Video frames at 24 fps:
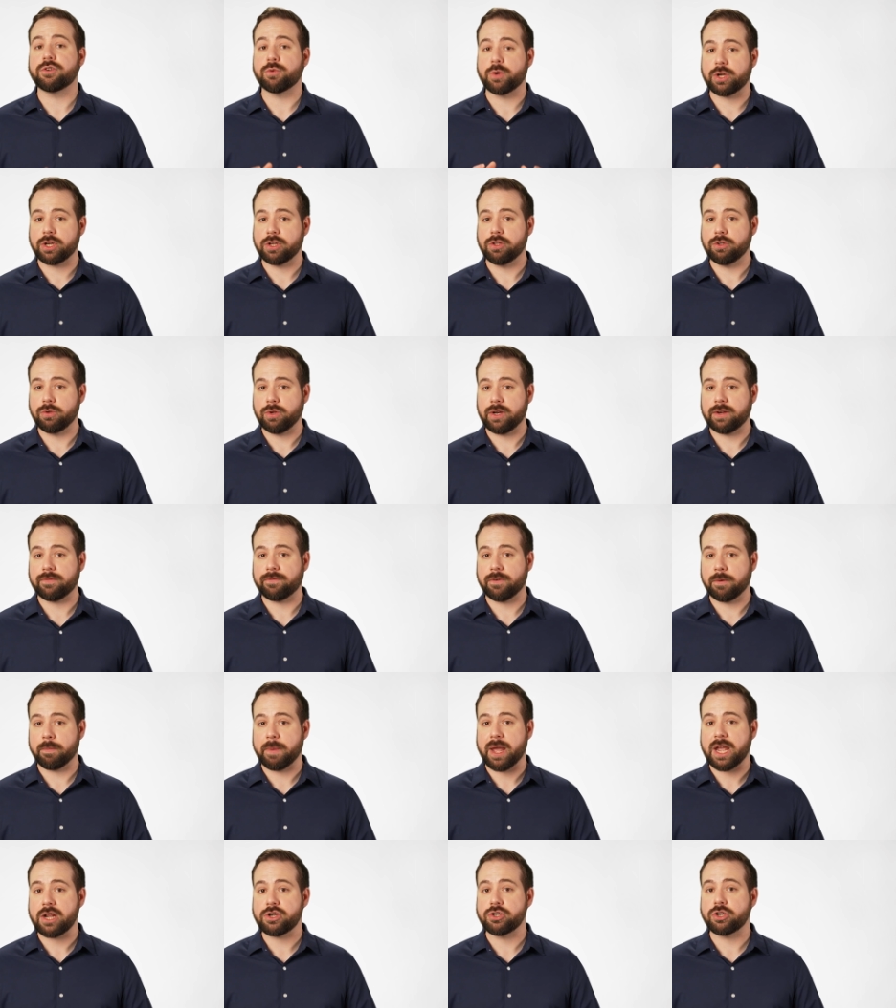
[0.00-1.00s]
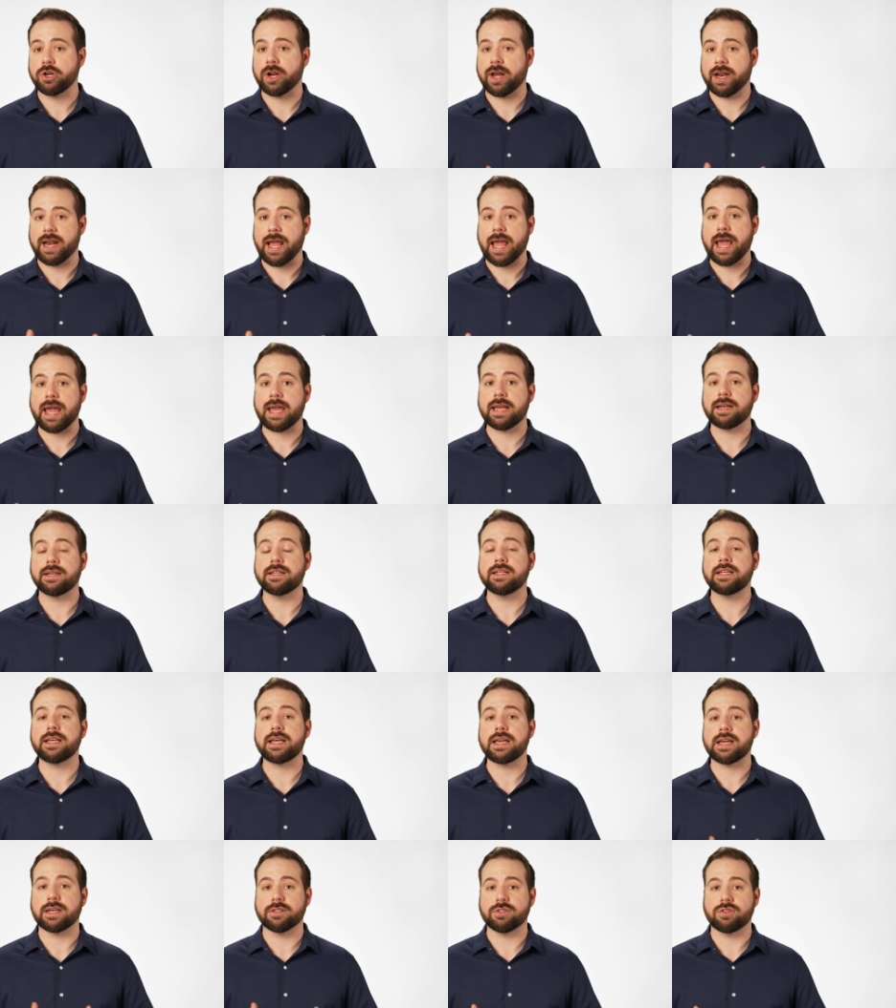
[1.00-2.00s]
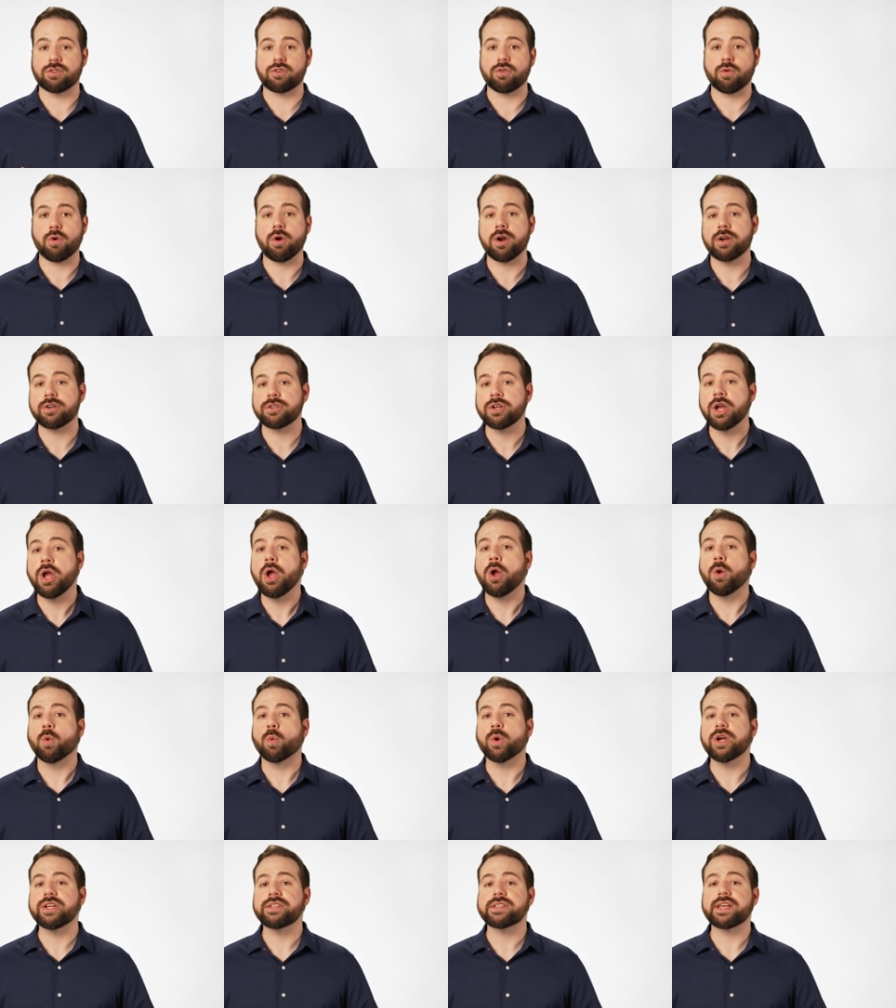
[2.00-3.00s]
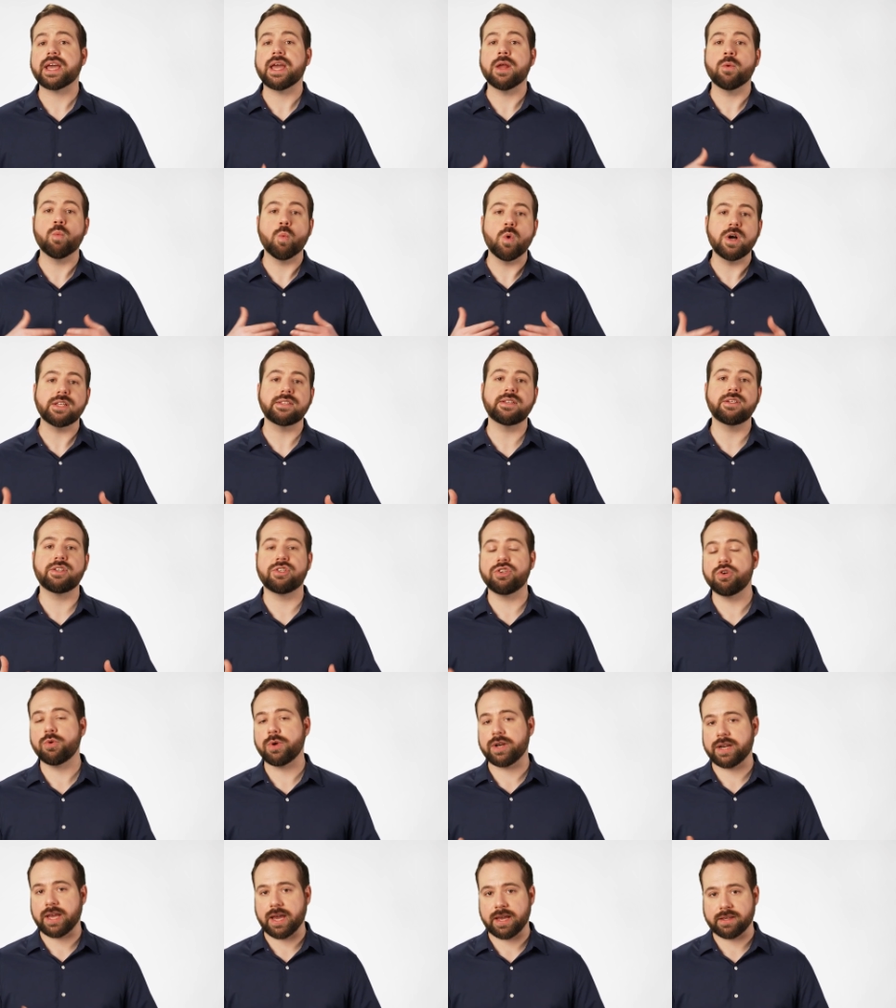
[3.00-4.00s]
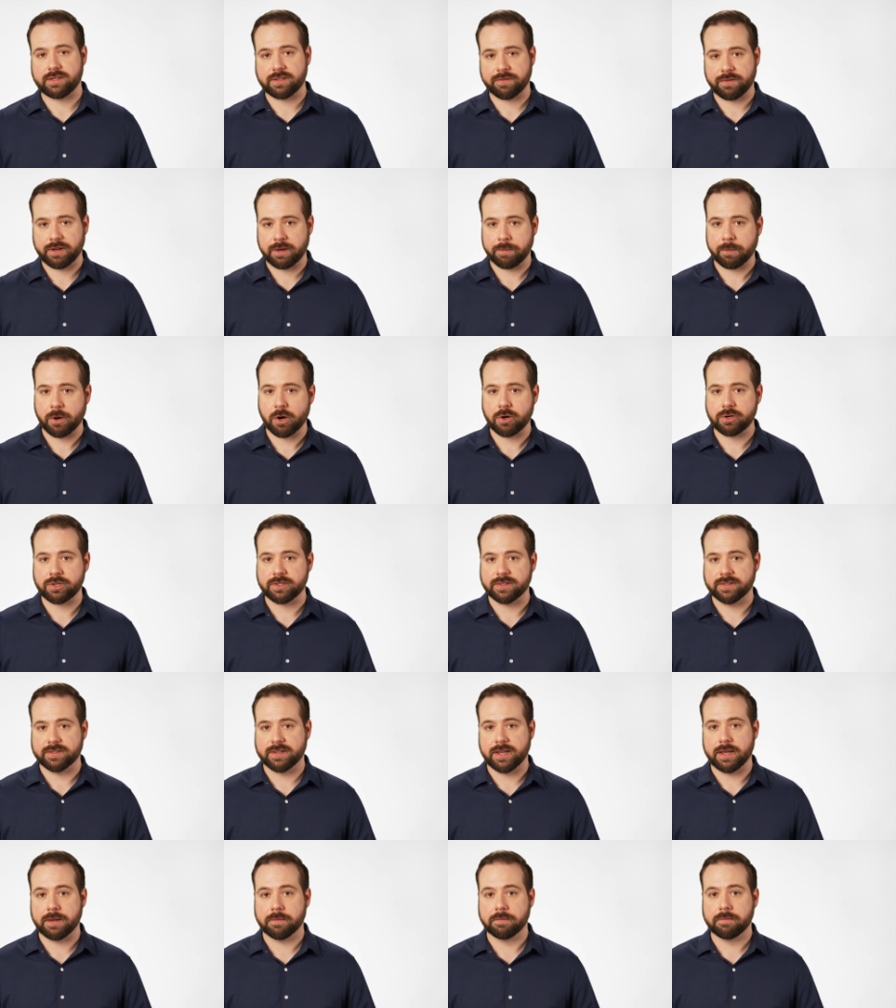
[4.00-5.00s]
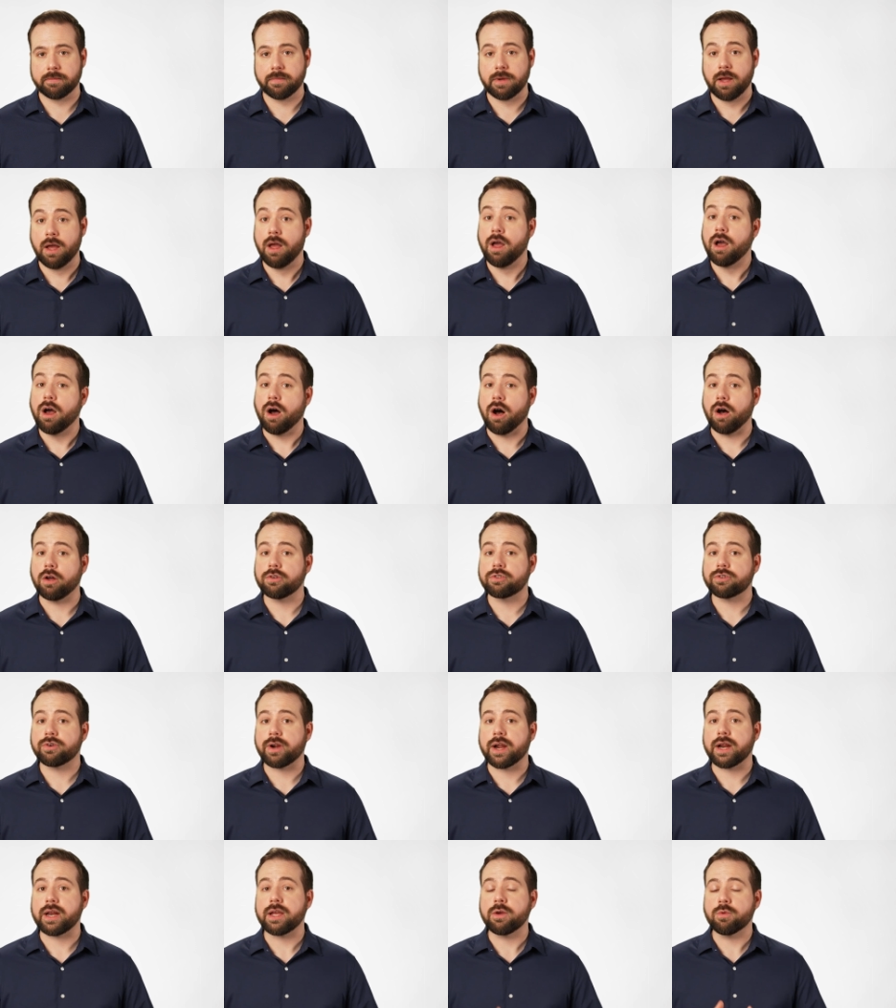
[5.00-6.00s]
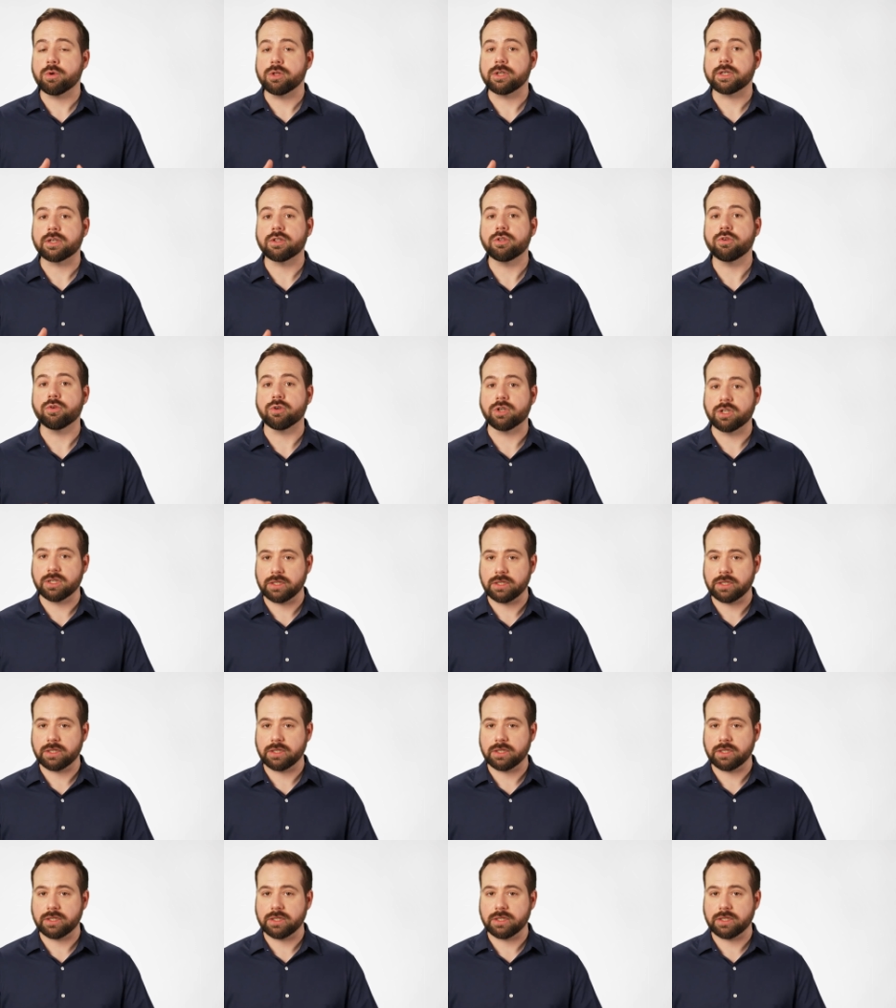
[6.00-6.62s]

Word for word: to include information on handling and storage, risk, and what to do in case of an emergency. All training will include